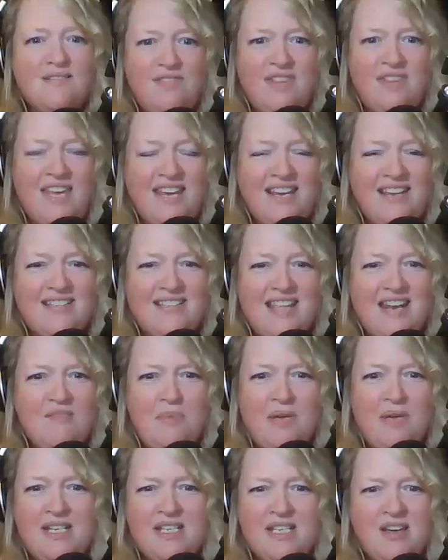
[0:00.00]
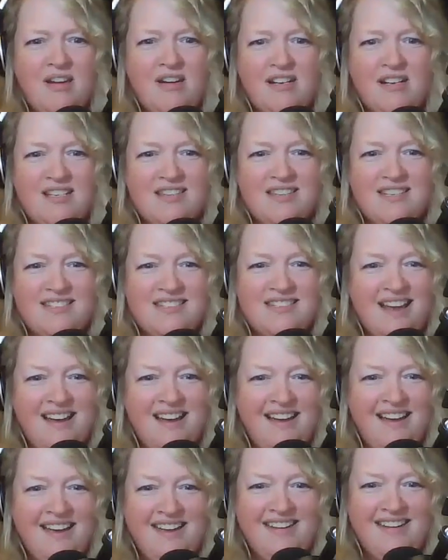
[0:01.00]
of things that have been tucked to the
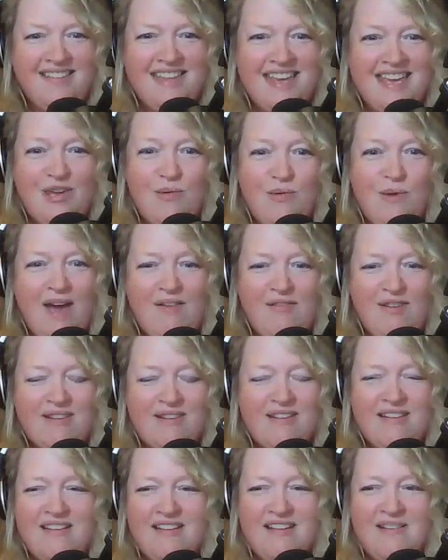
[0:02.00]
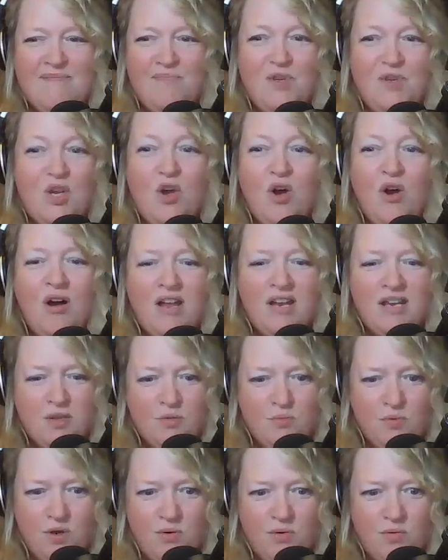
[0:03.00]
side that you haven't gone
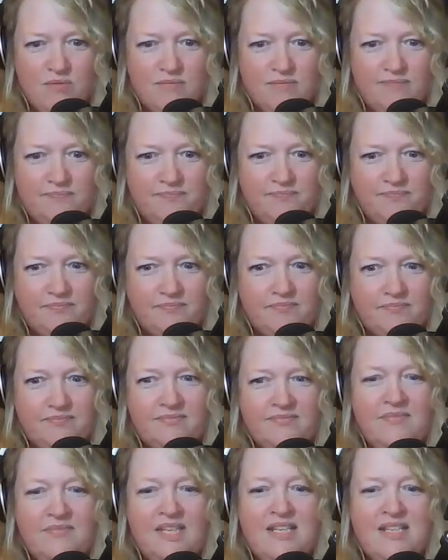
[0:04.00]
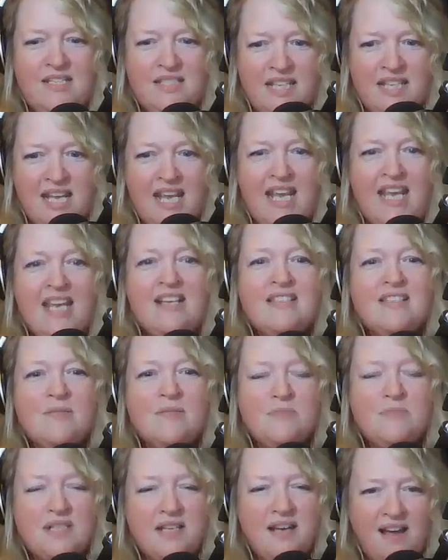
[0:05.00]
through. Take
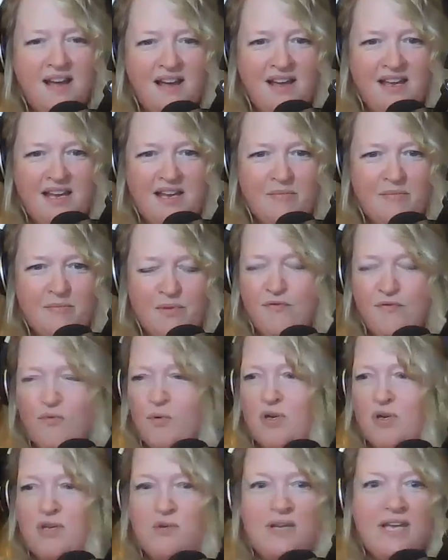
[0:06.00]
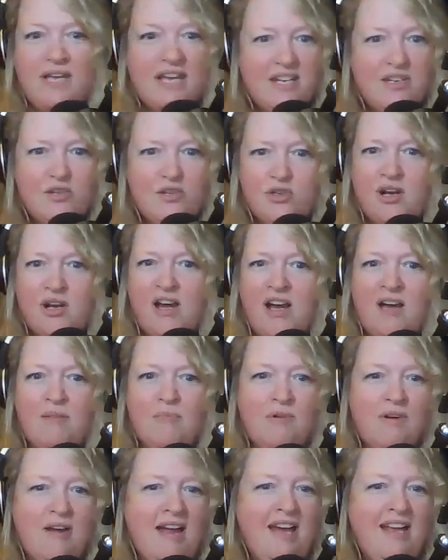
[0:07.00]
some time before you get a
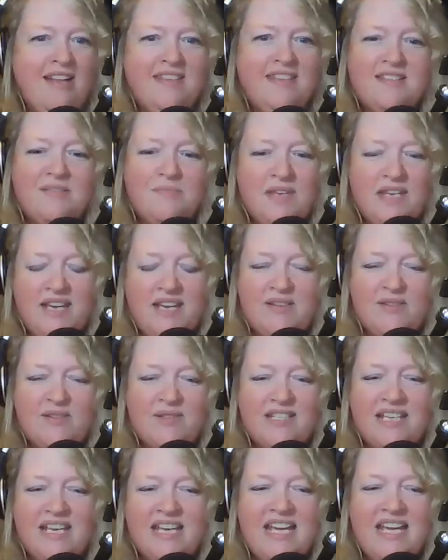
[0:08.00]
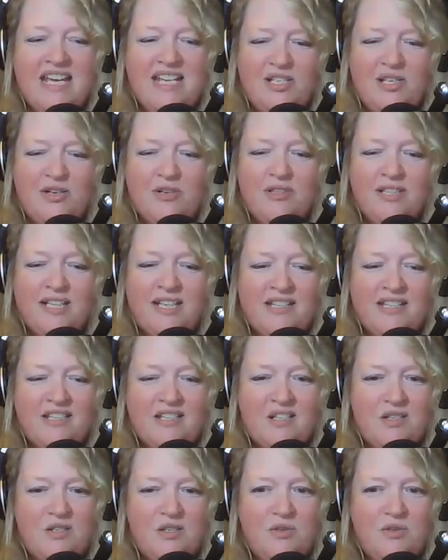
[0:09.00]
job or add something else to your list